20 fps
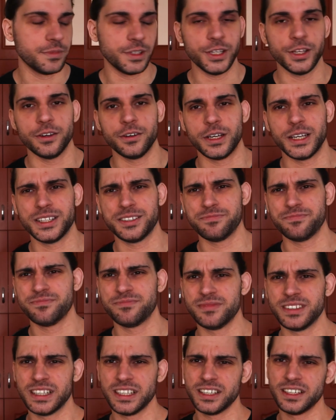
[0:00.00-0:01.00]
Duh.
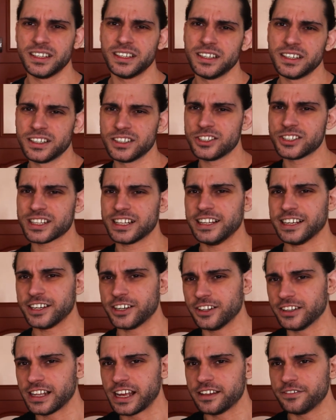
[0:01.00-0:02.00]
Just
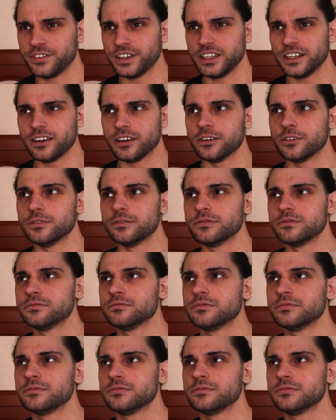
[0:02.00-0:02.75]
click on that video.